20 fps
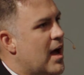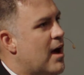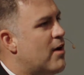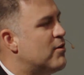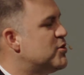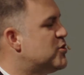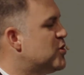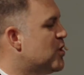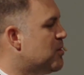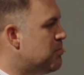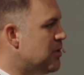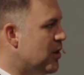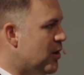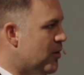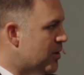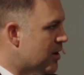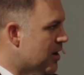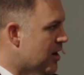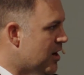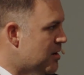did y'all blow
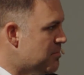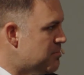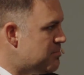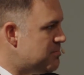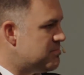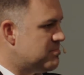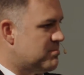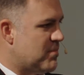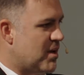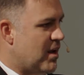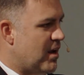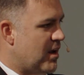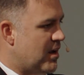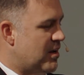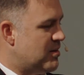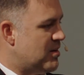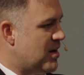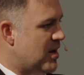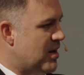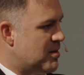it up
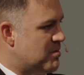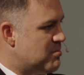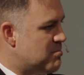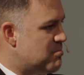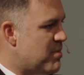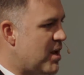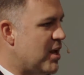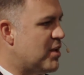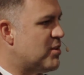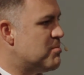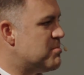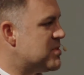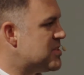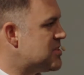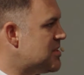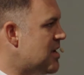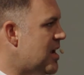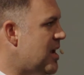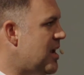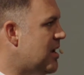and make the
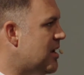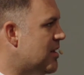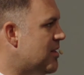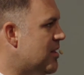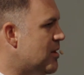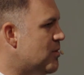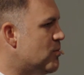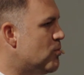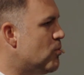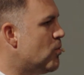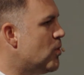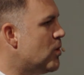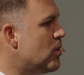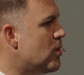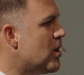mistake, and then